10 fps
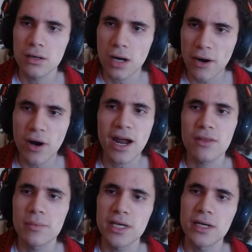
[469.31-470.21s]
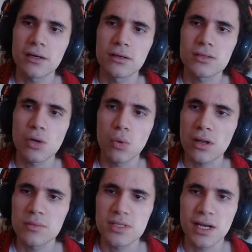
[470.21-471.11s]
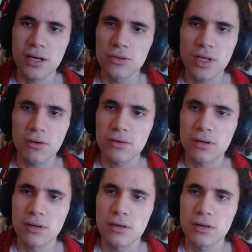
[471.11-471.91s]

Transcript: right at the beginning, so one of them is going to go down